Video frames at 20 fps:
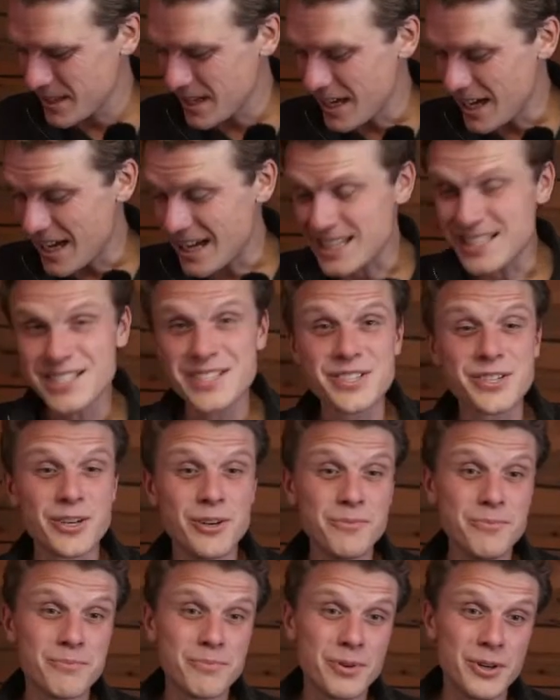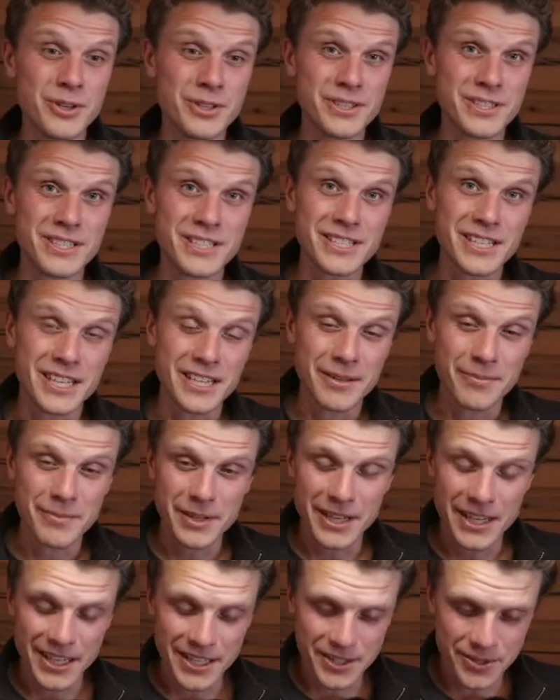At some point in time,
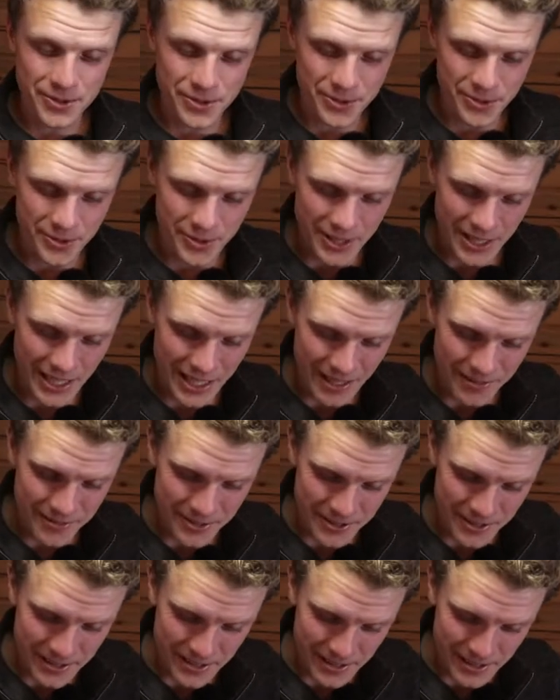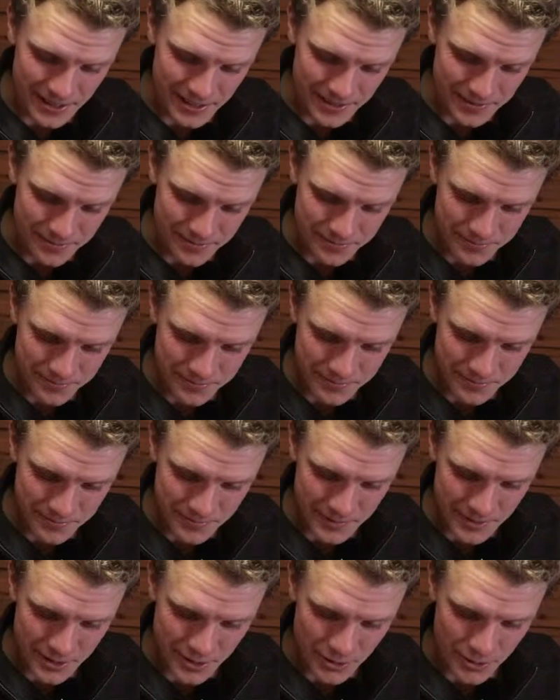I do have
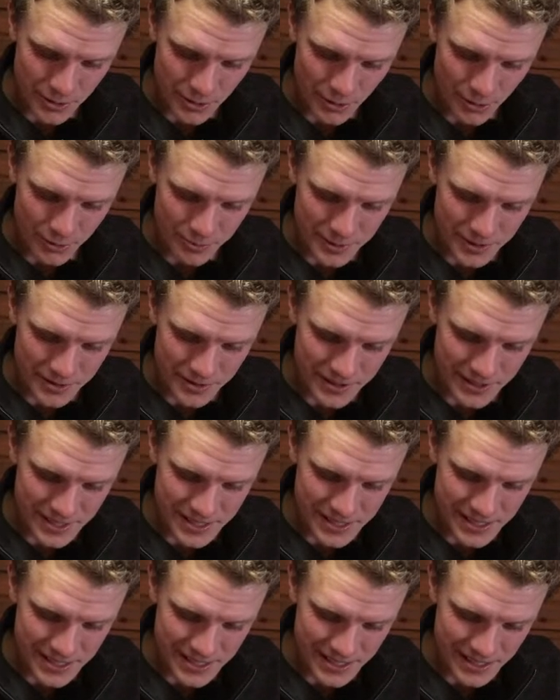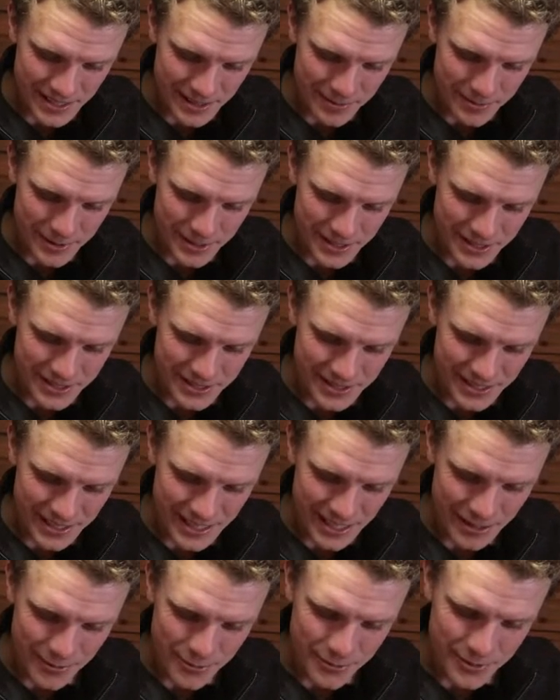don't hold me to this, but I
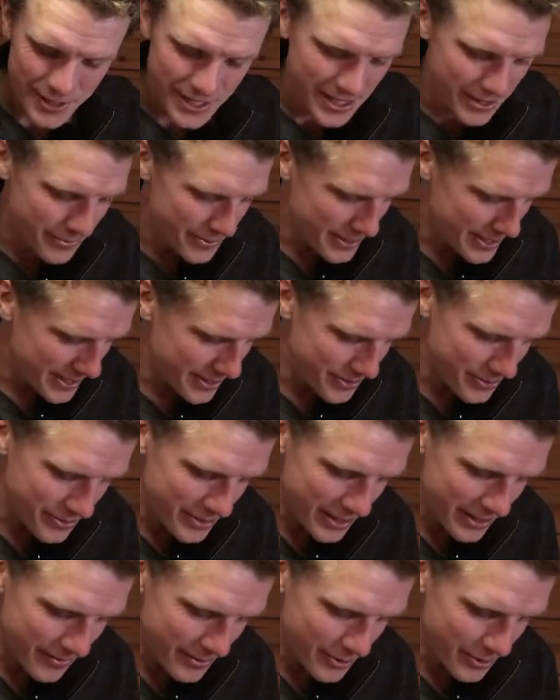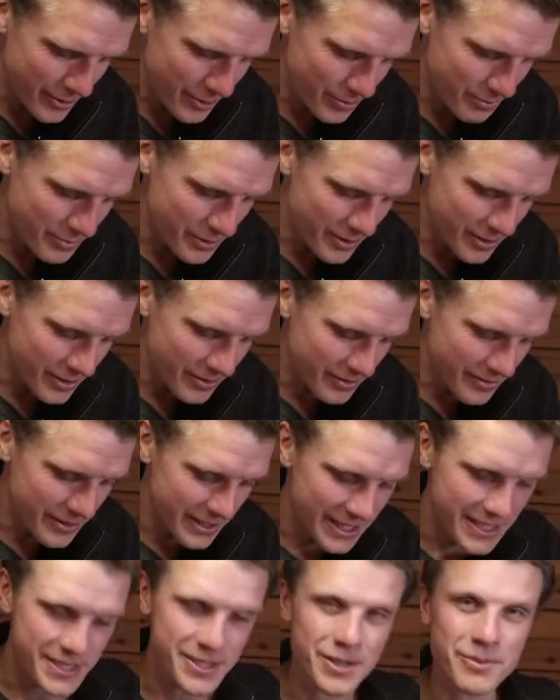really, really do have a hope of at
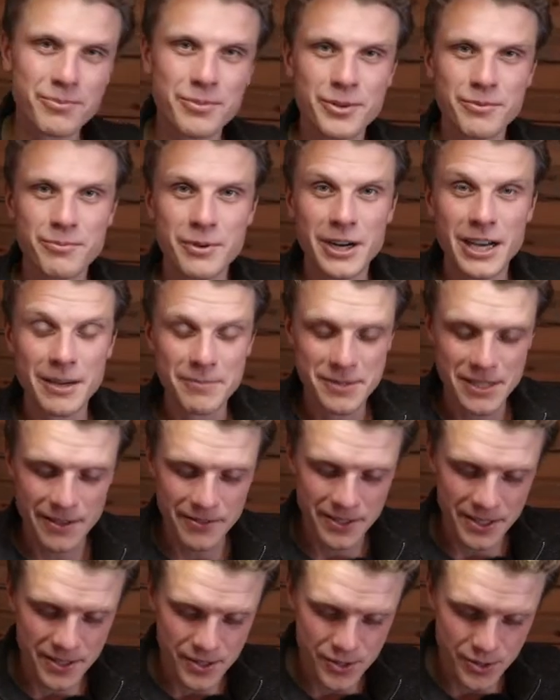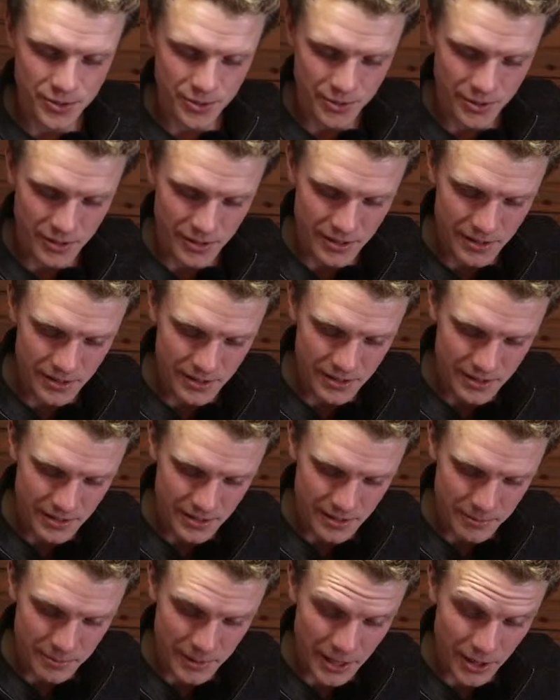some point perhaps having a store,
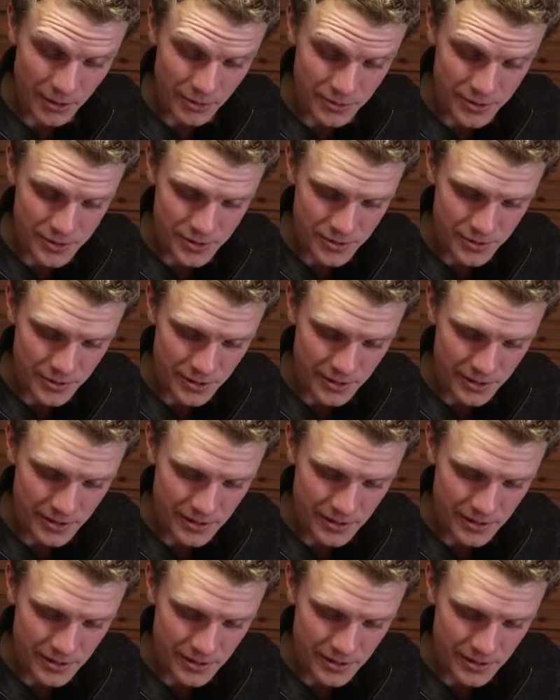my own store,